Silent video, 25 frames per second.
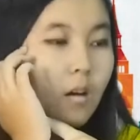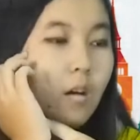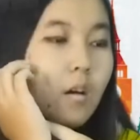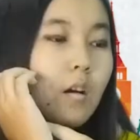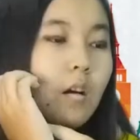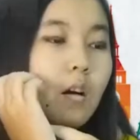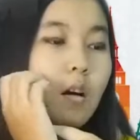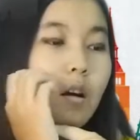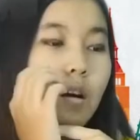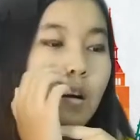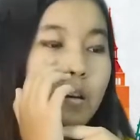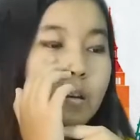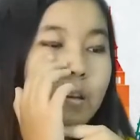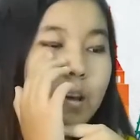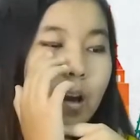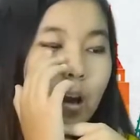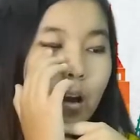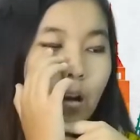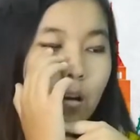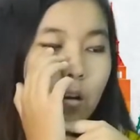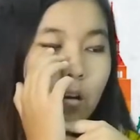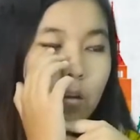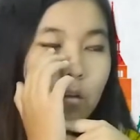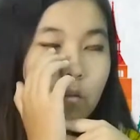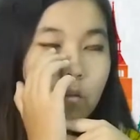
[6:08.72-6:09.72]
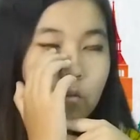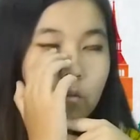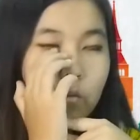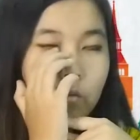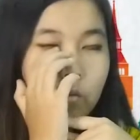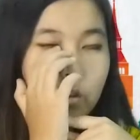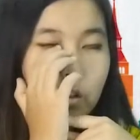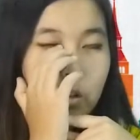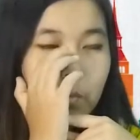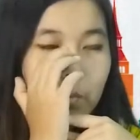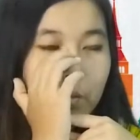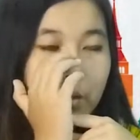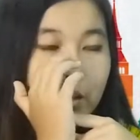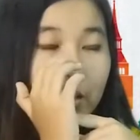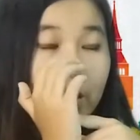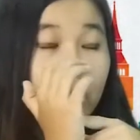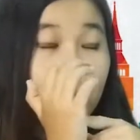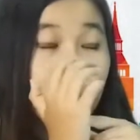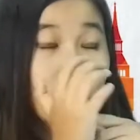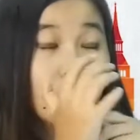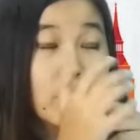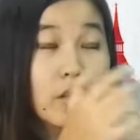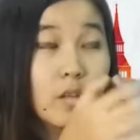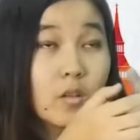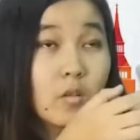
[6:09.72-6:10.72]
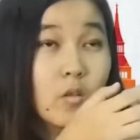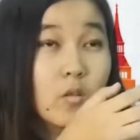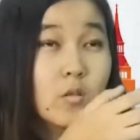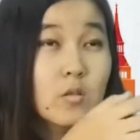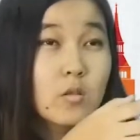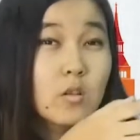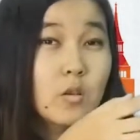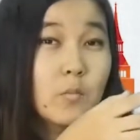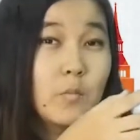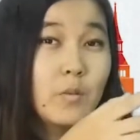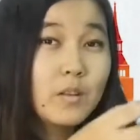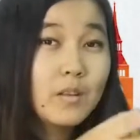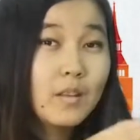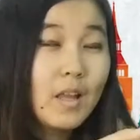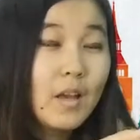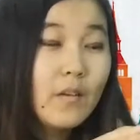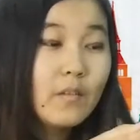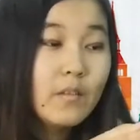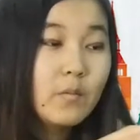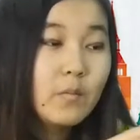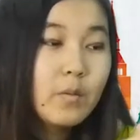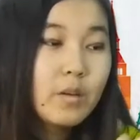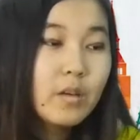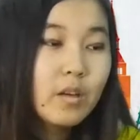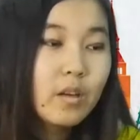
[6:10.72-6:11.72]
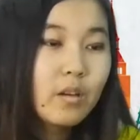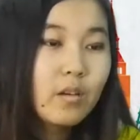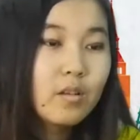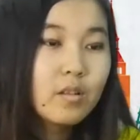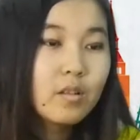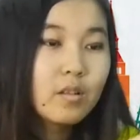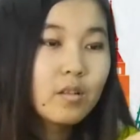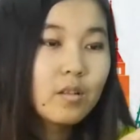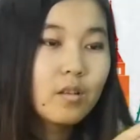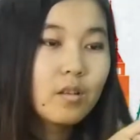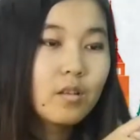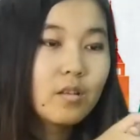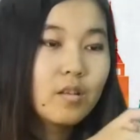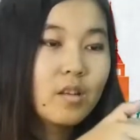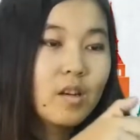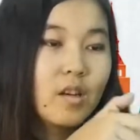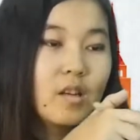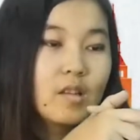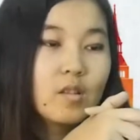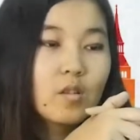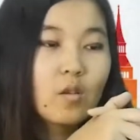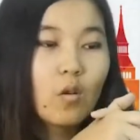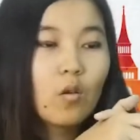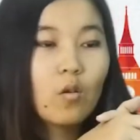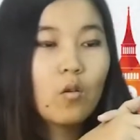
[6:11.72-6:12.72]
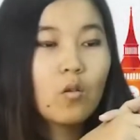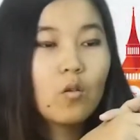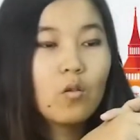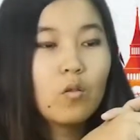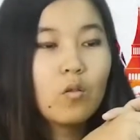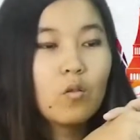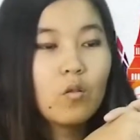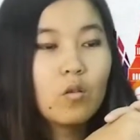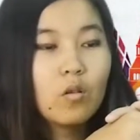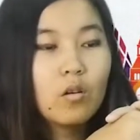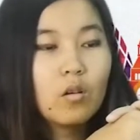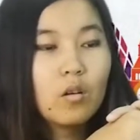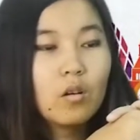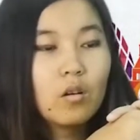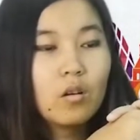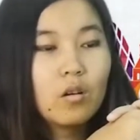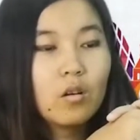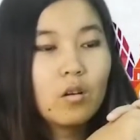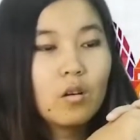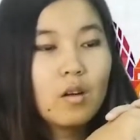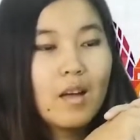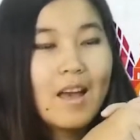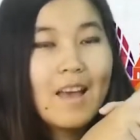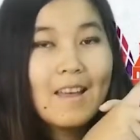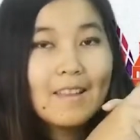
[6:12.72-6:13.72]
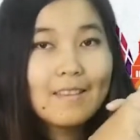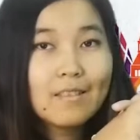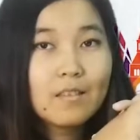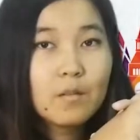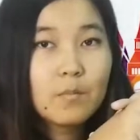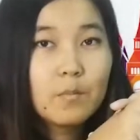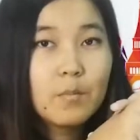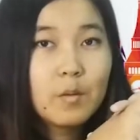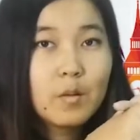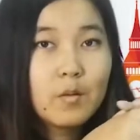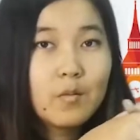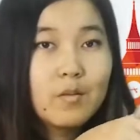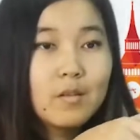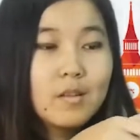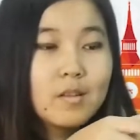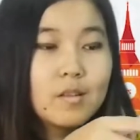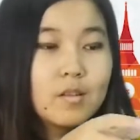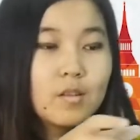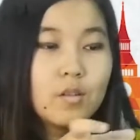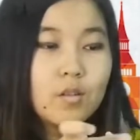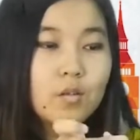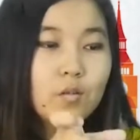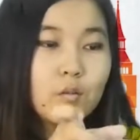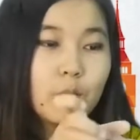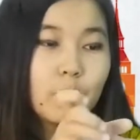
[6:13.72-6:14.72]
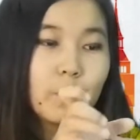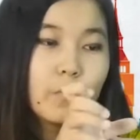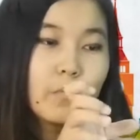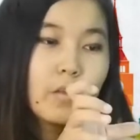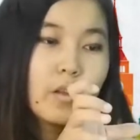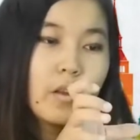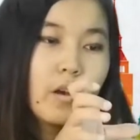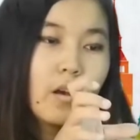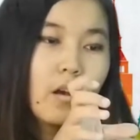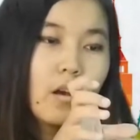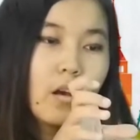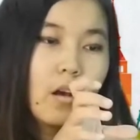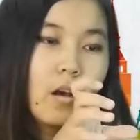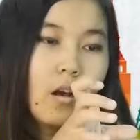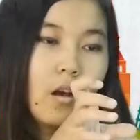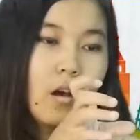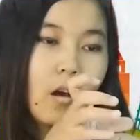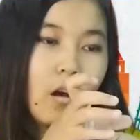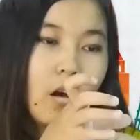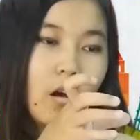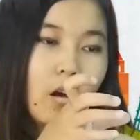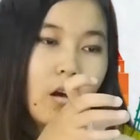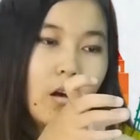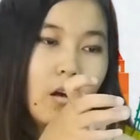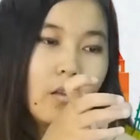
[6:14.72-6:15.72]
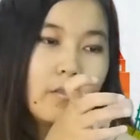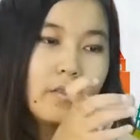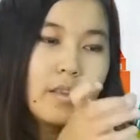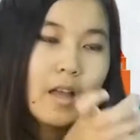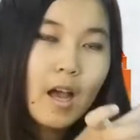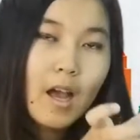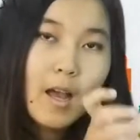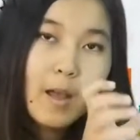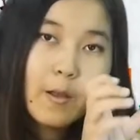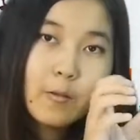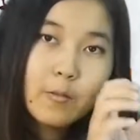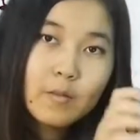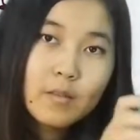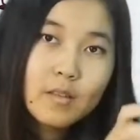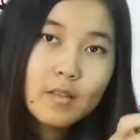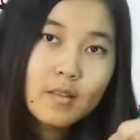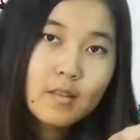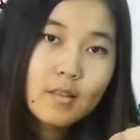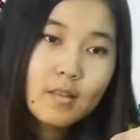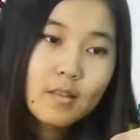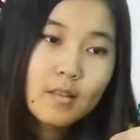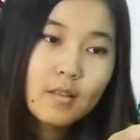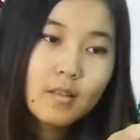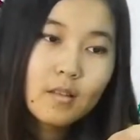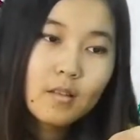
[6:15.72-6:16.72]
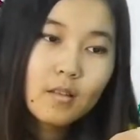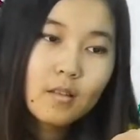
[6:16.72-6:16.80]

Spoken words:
Yeah, would be, you can also be left because there is end between two nouns